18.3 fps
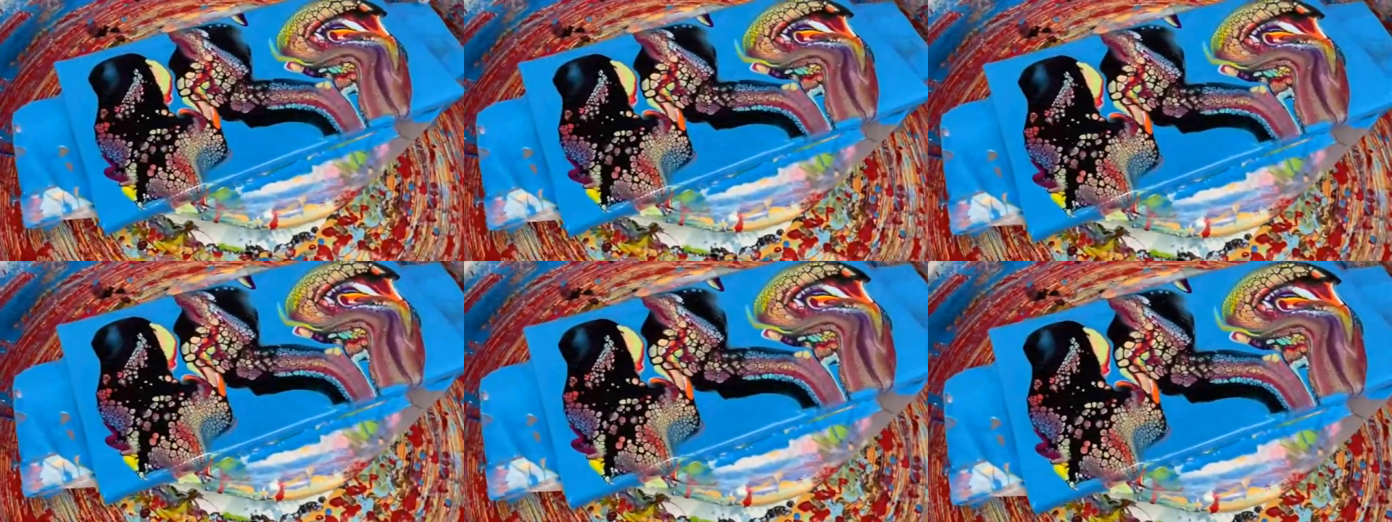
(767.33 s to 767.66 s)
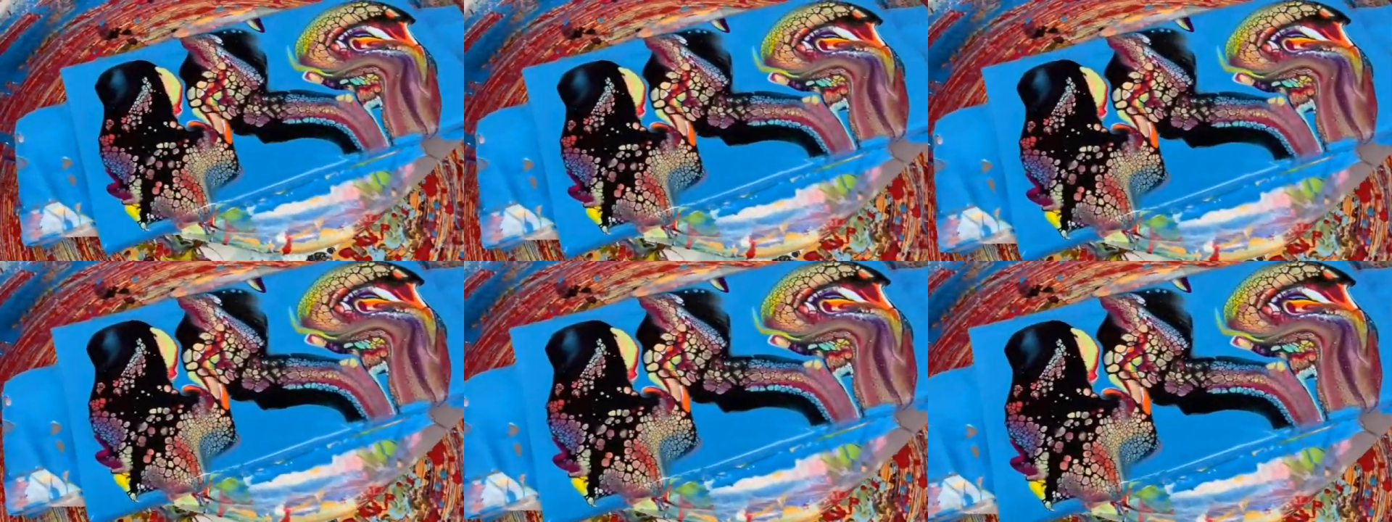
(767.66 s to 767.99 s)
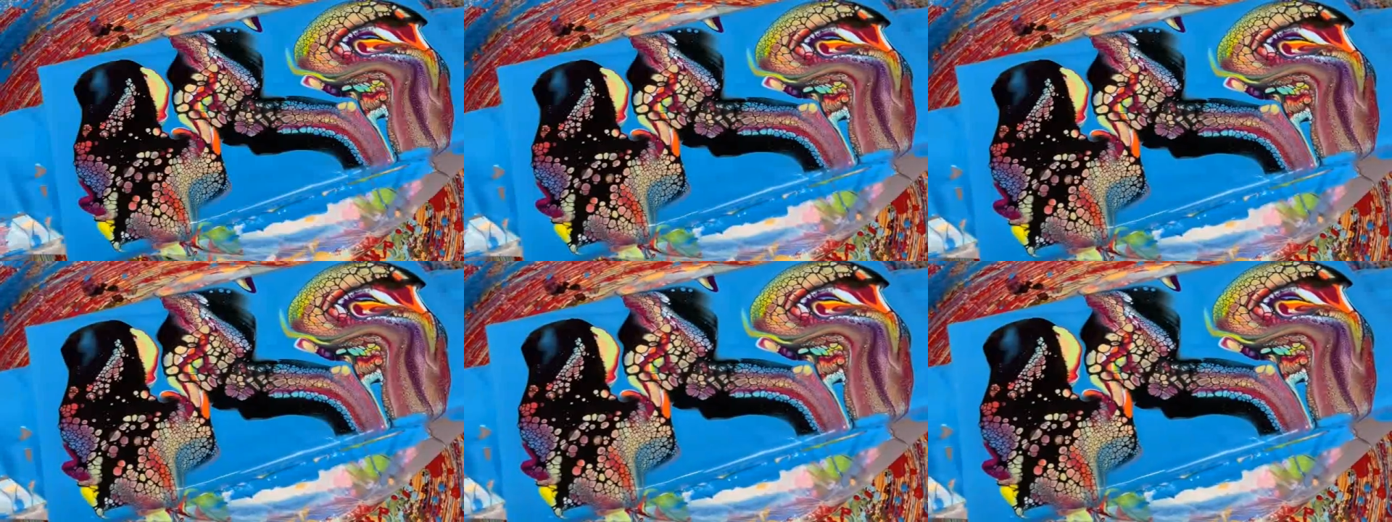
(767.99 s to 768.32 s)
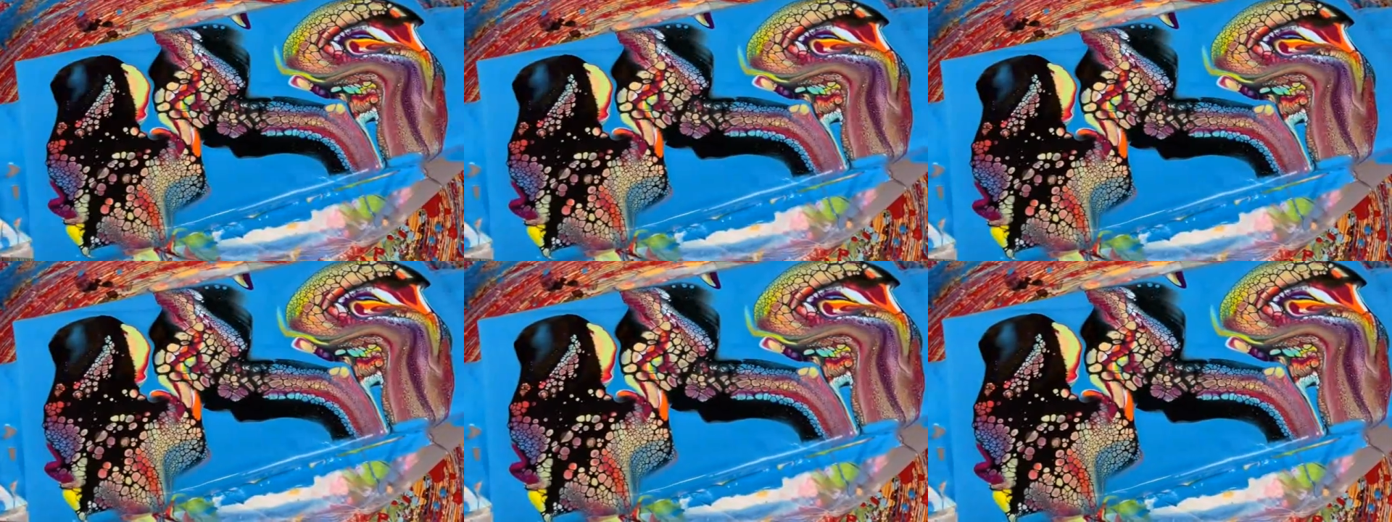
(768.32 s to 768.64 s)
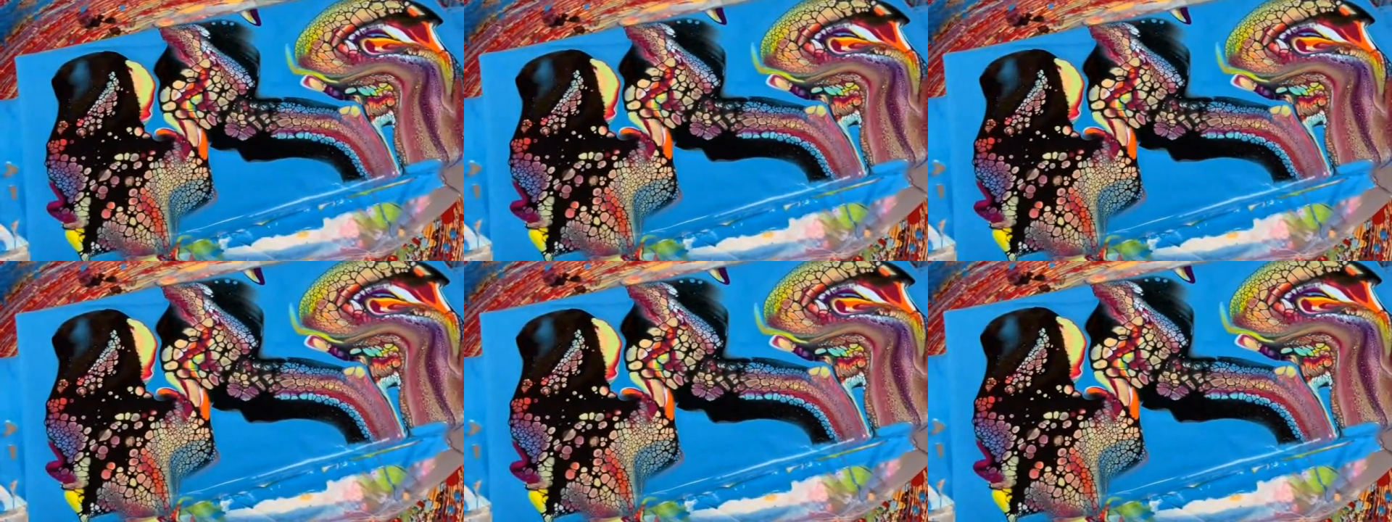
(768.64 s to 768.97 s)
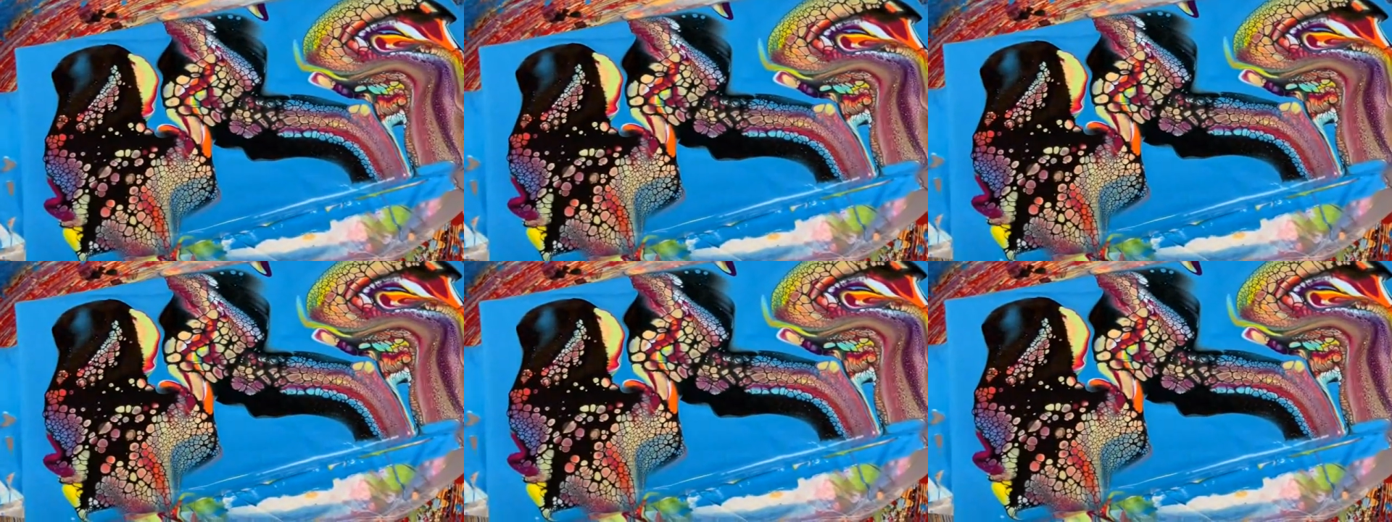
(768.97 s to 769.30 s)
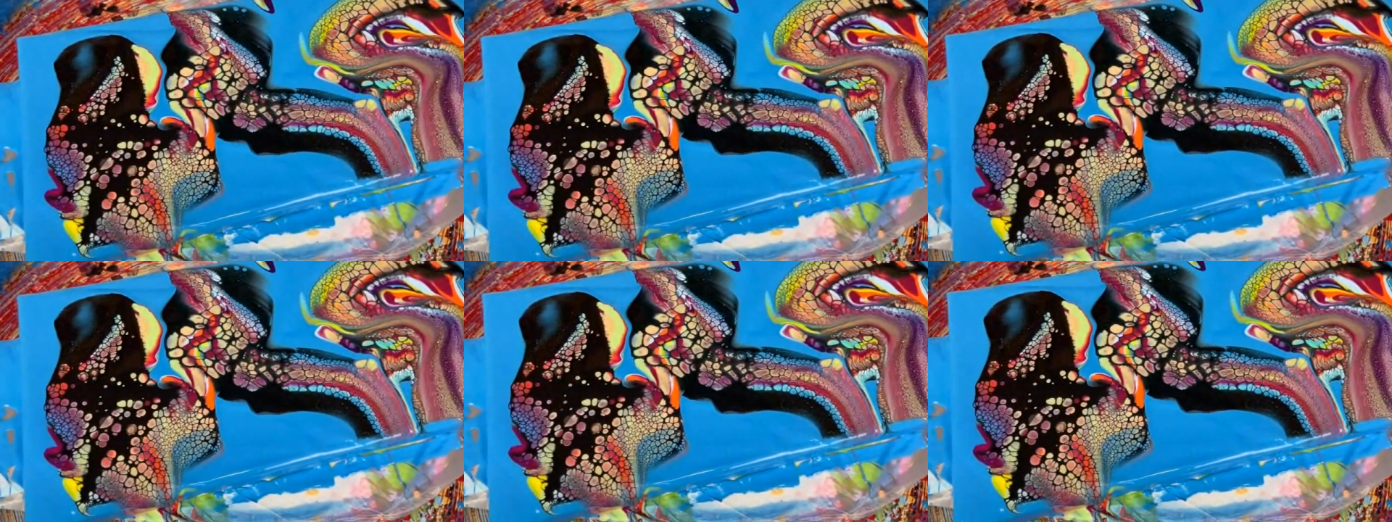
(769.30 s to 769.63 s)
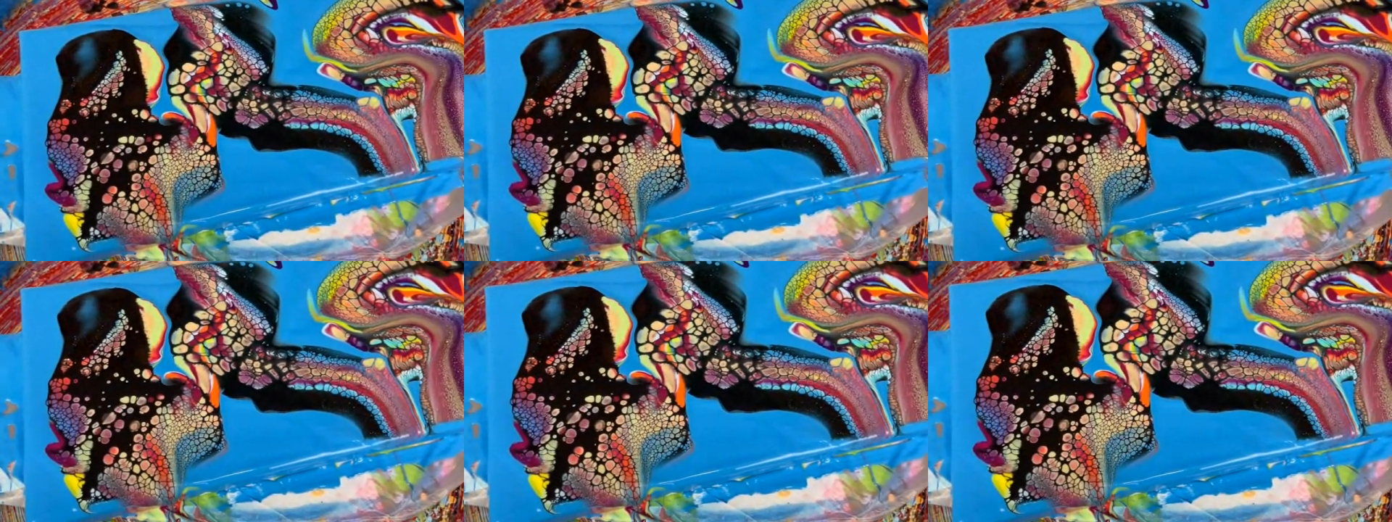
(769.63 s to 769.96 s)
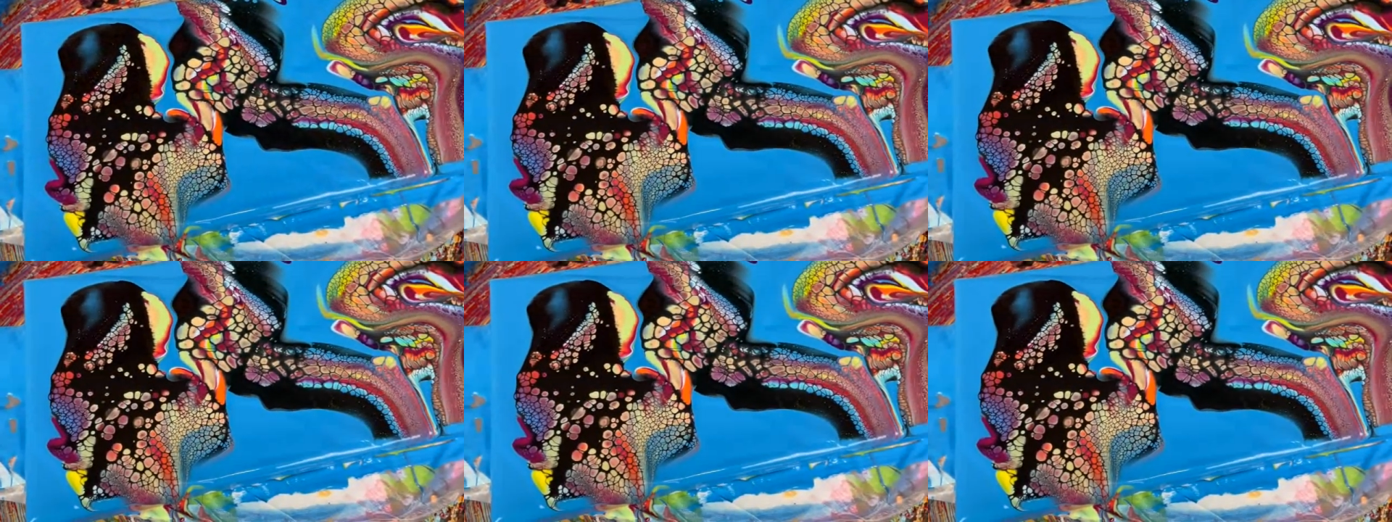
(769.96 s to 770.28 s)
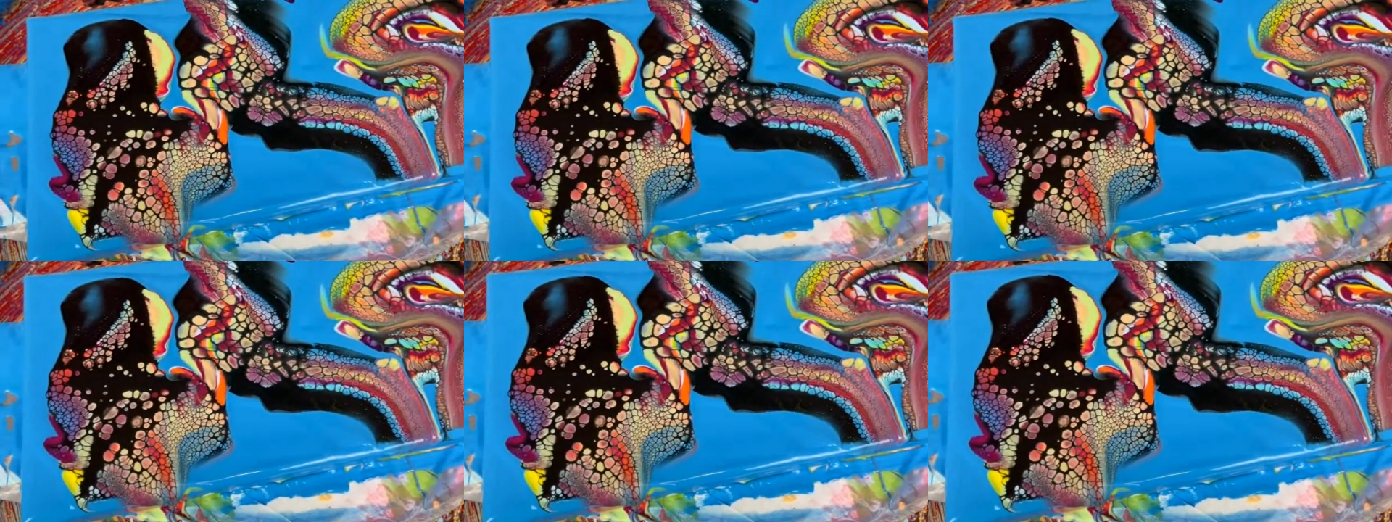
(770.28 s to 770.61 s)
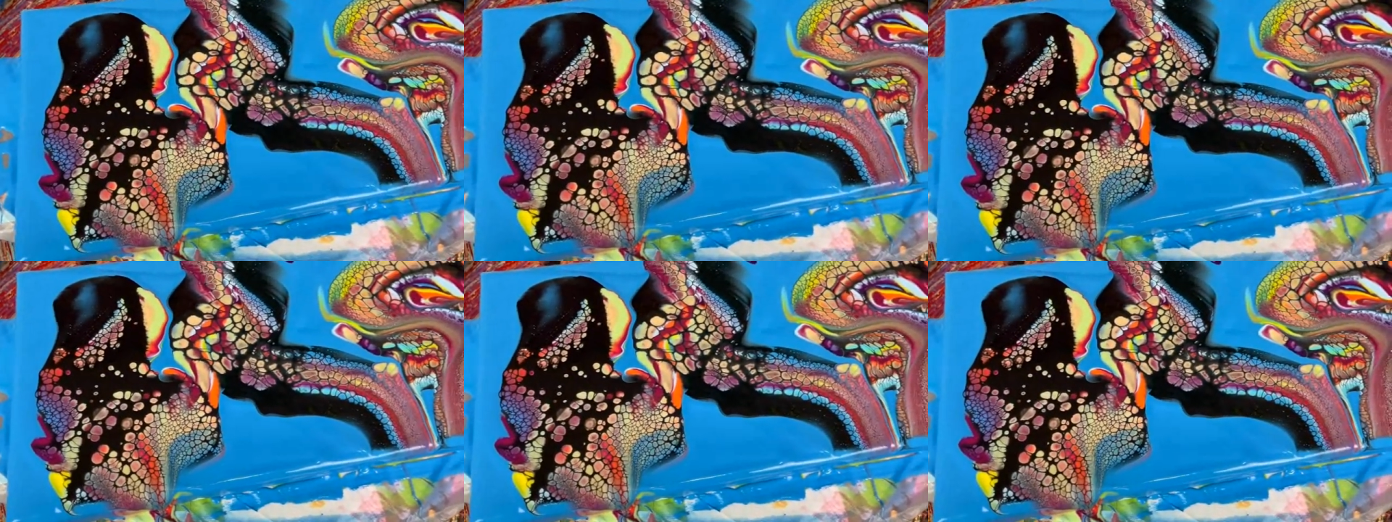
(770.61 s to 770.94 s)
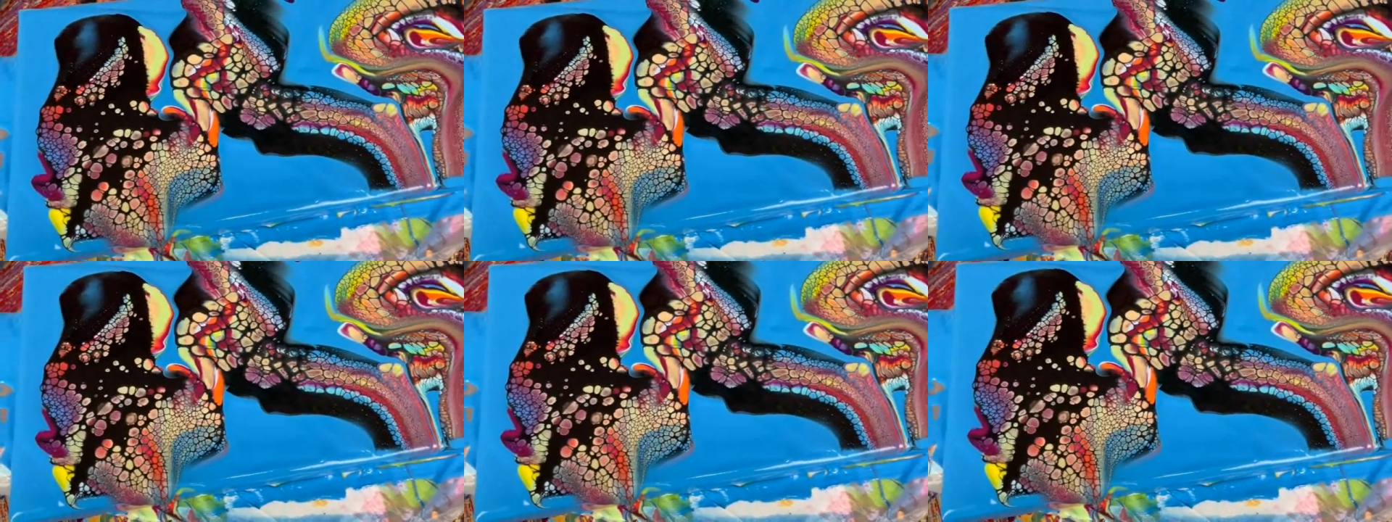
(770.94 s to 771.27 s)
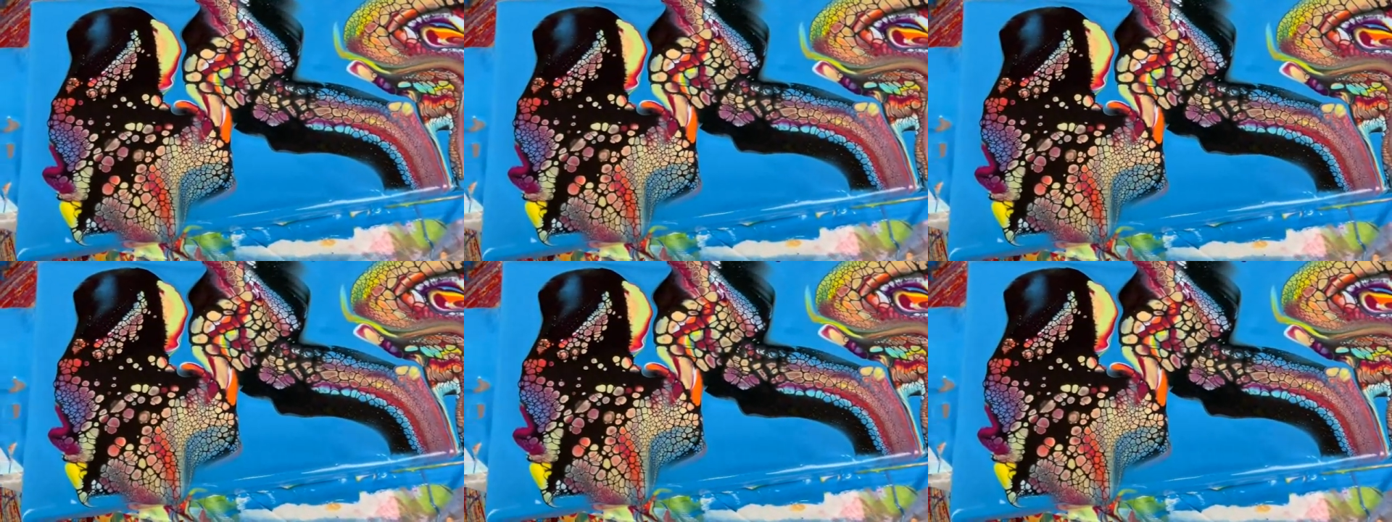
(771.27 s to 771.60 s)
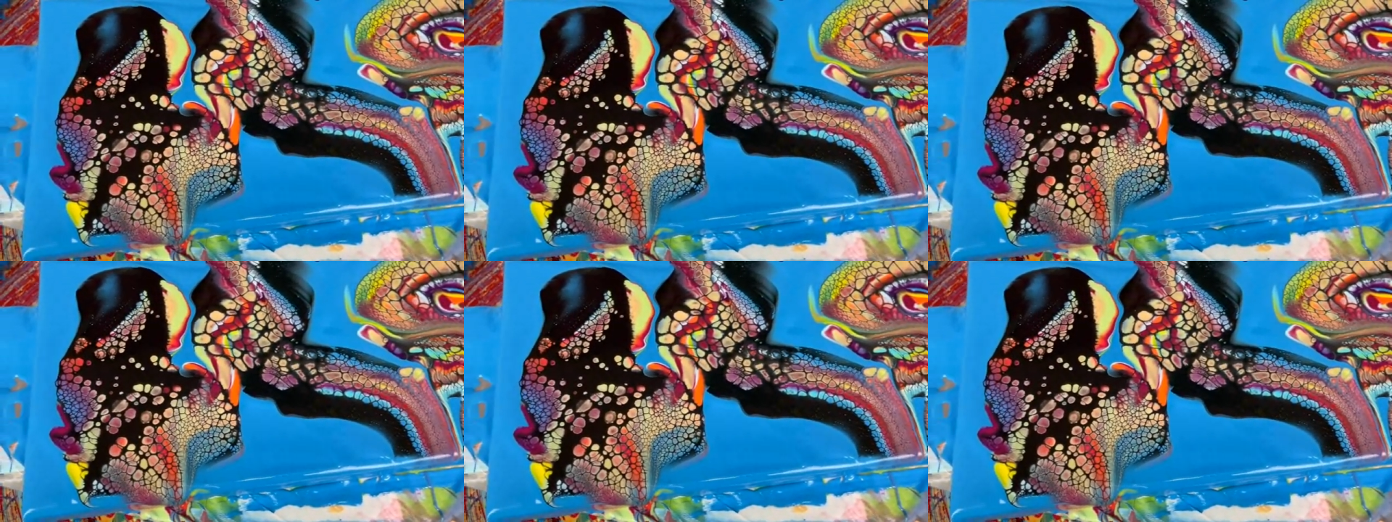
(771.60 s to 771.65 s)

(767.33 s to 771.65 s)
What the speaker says: (no speaker visible)